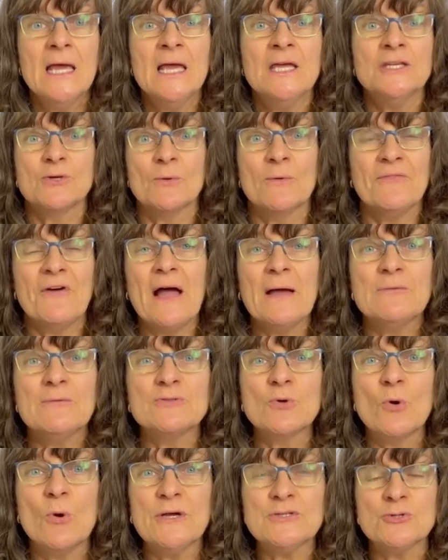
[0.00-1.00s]
So if I was
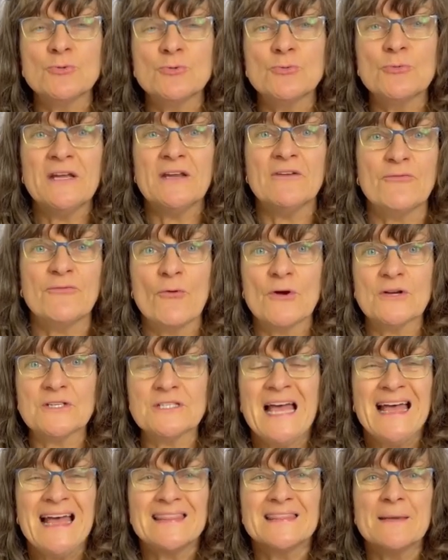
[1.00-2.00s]
going to
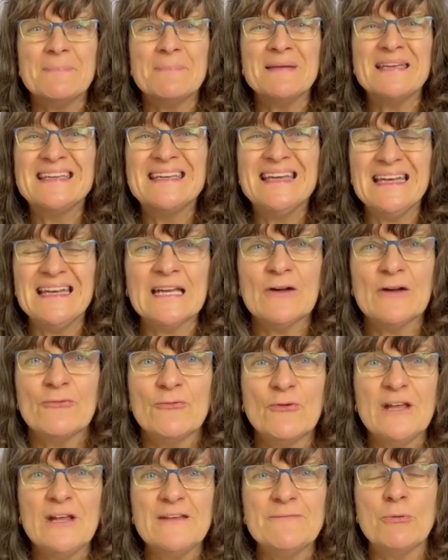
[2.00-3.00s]
reinforce the beginning of
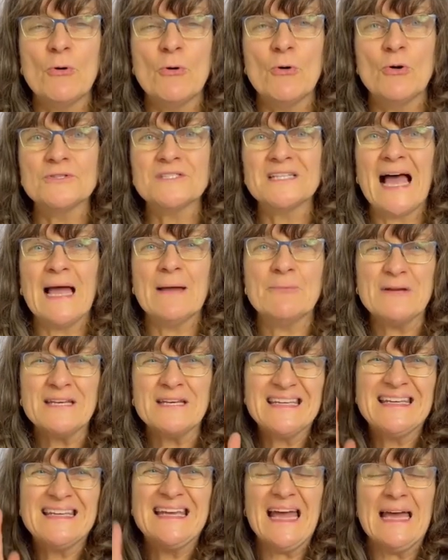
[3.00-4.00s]
weave pulls, I
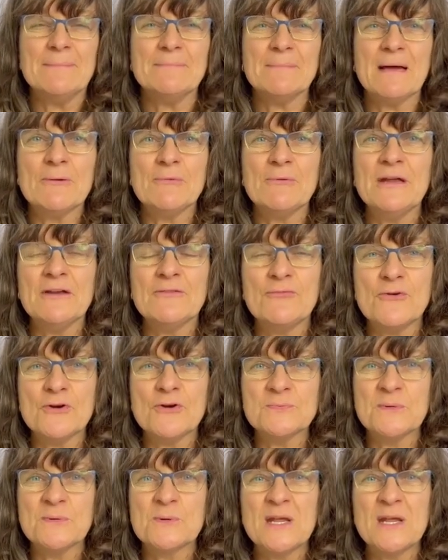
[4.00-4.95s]
would get my reinforcement